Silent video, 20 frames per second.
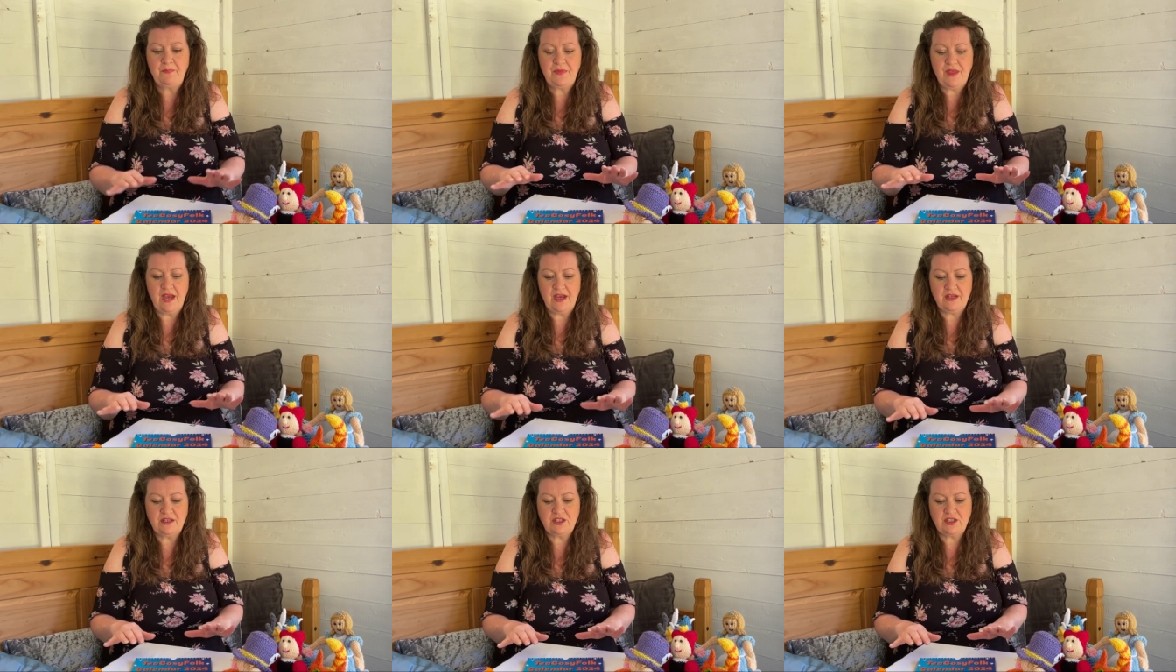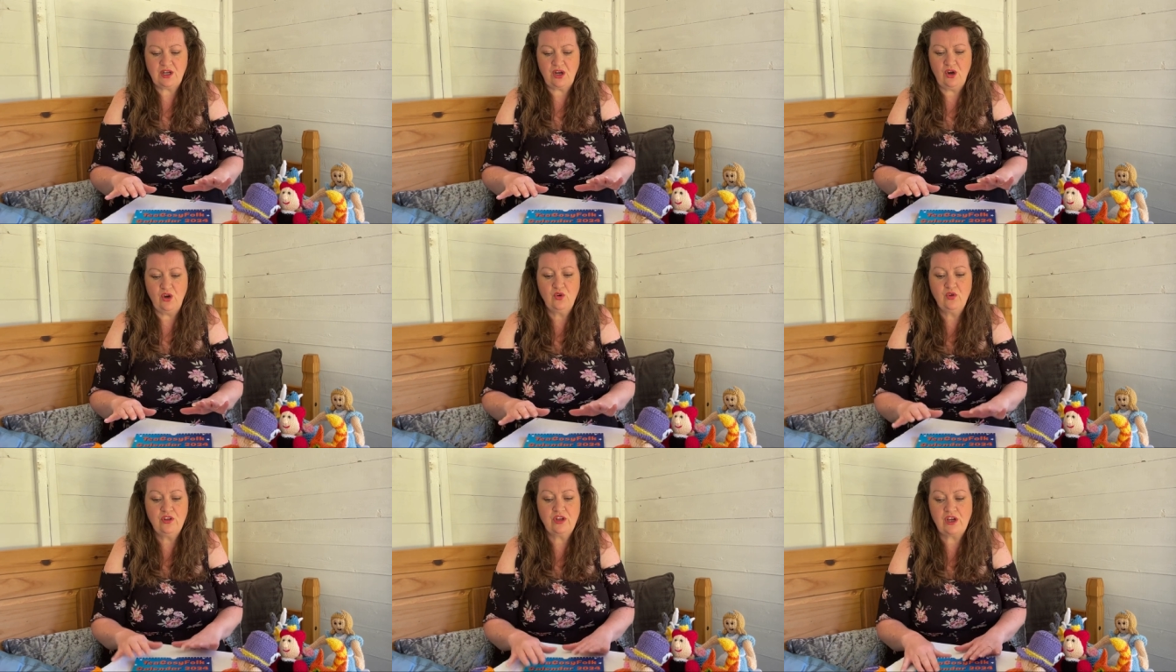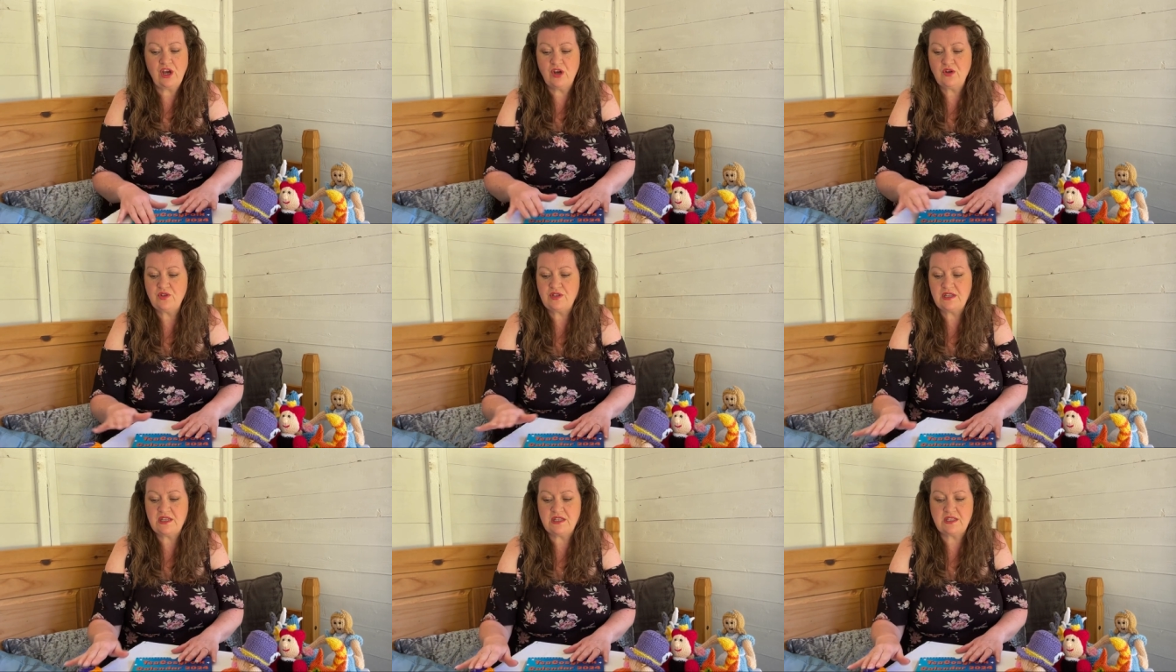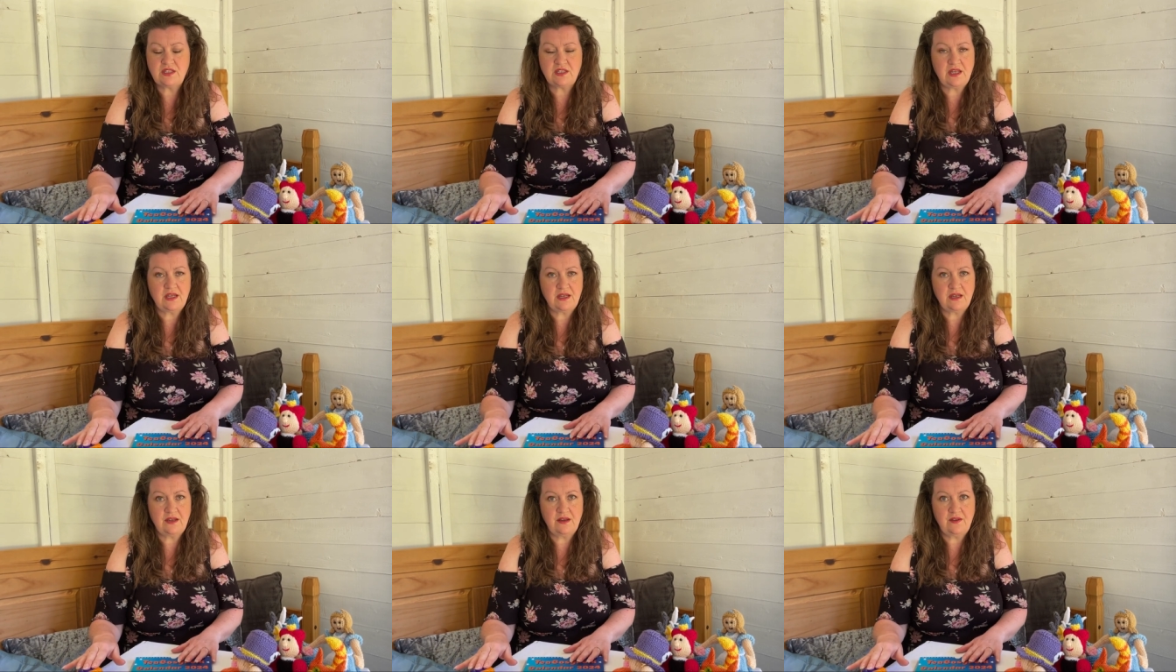and all the cozies
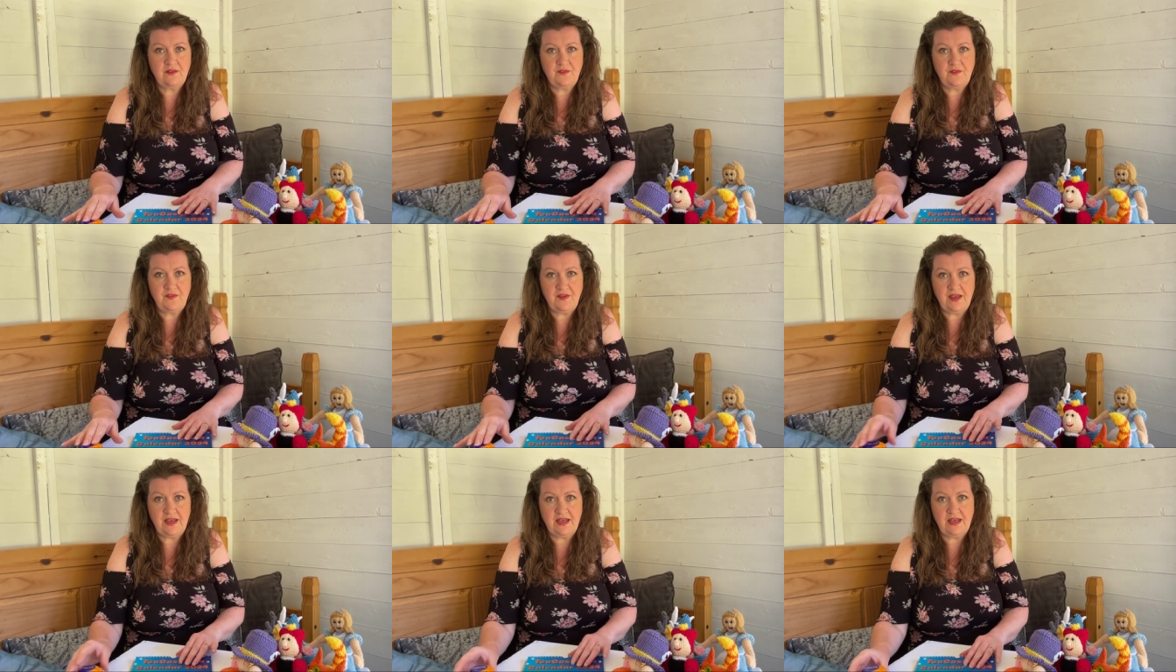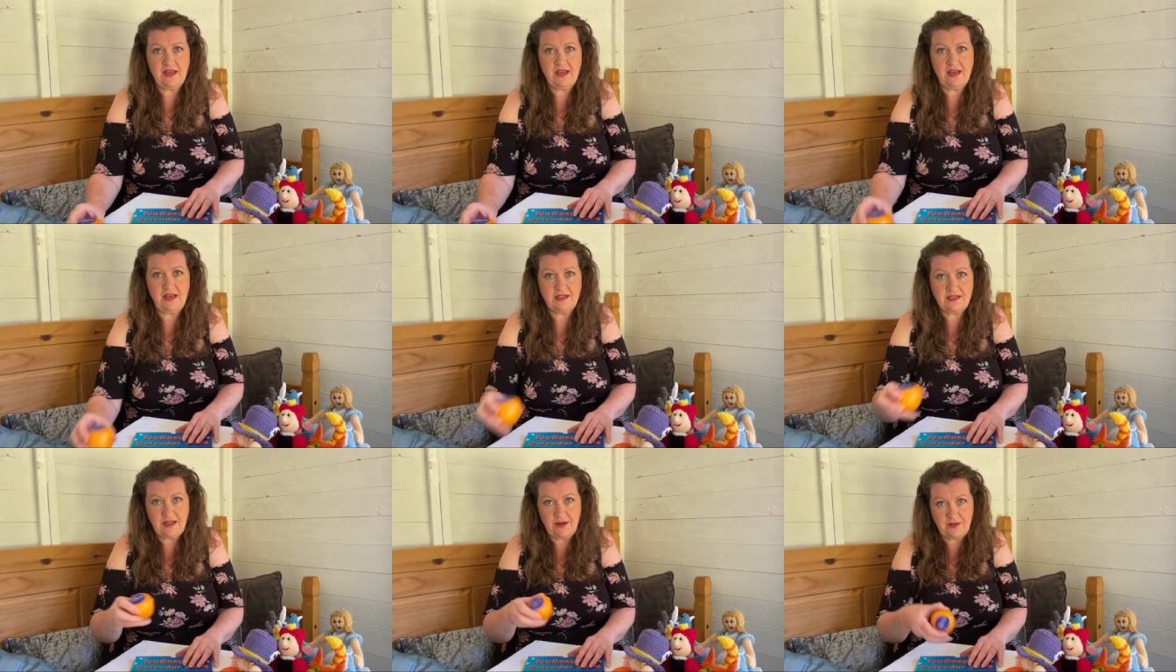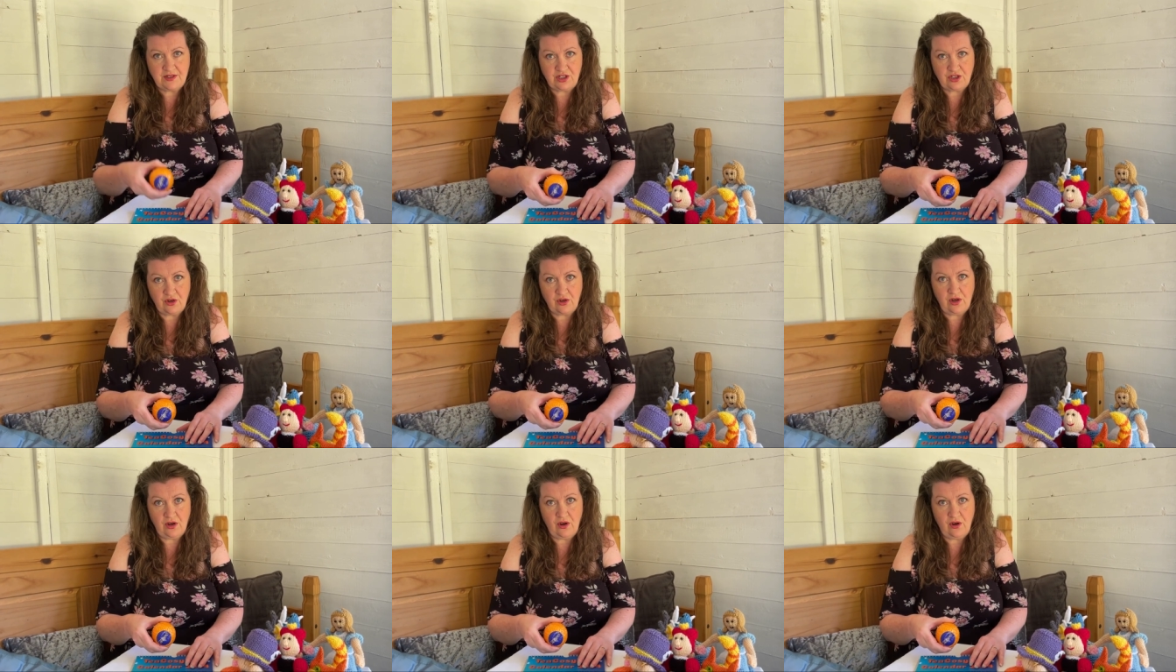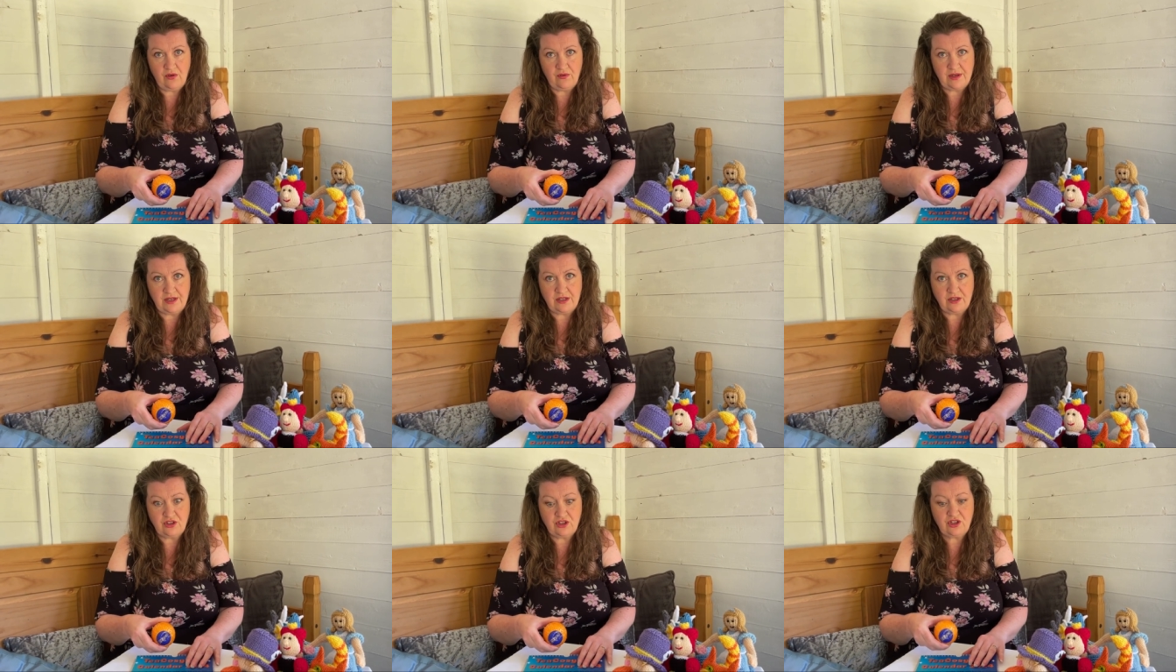fit a Terry's chocolate
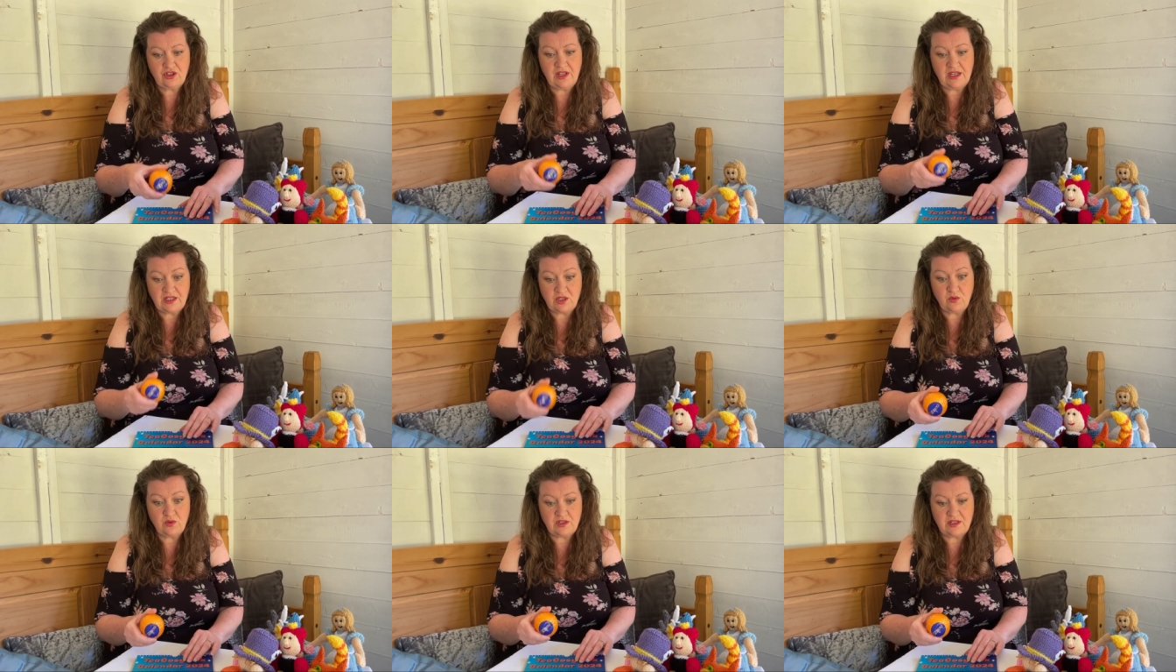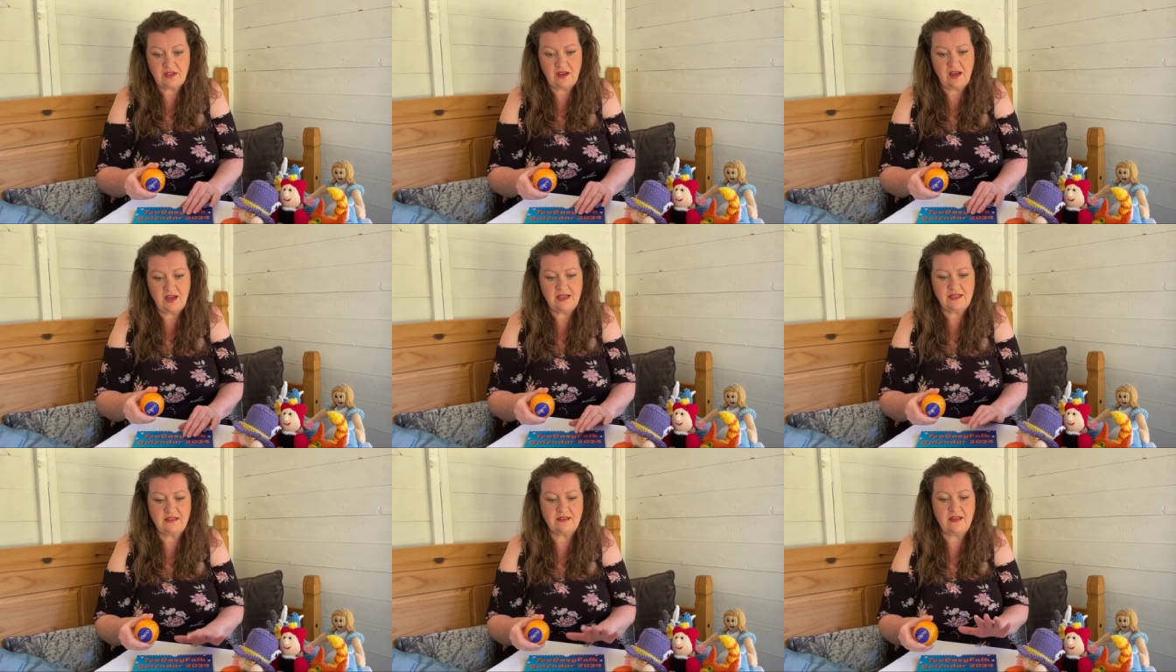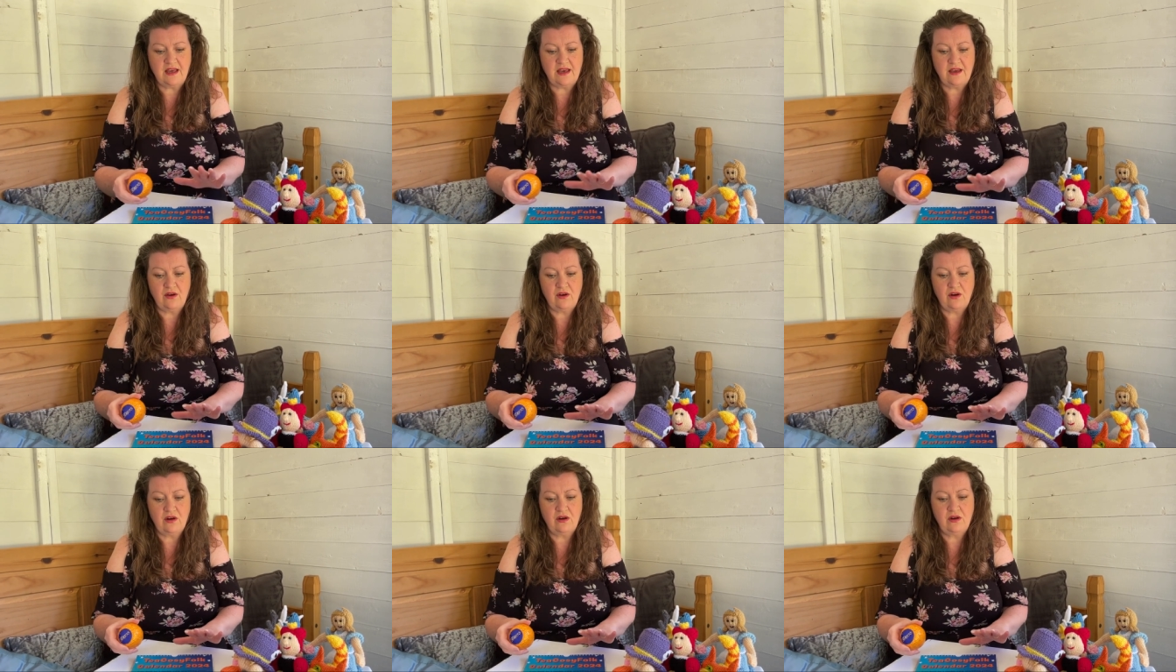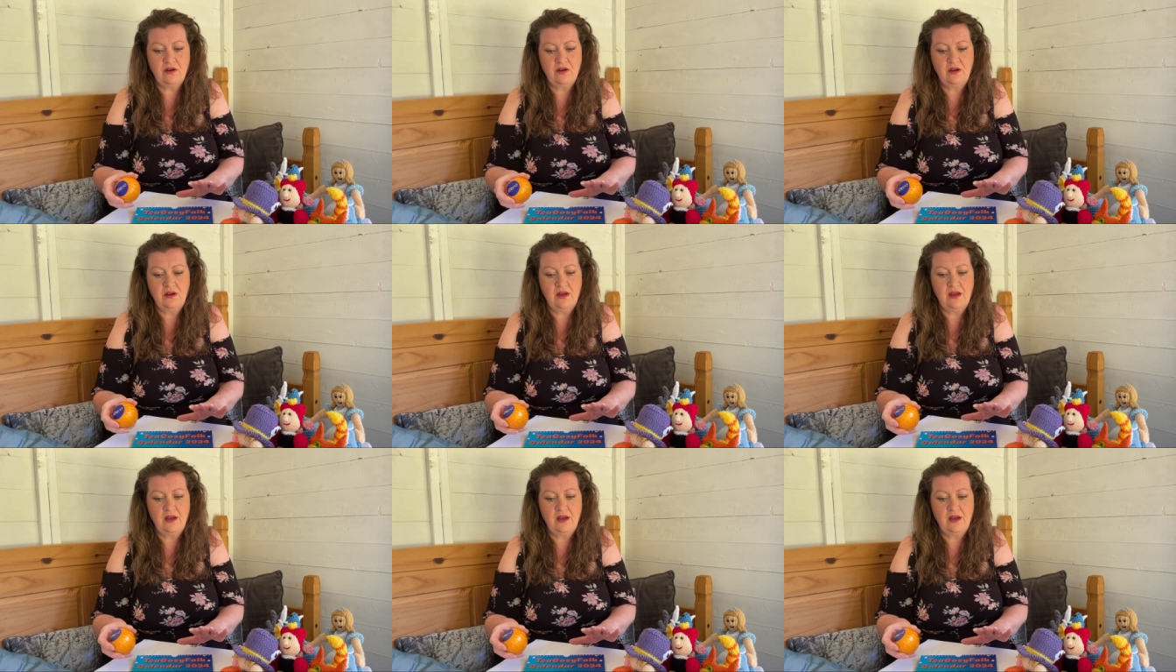orange that's what size they are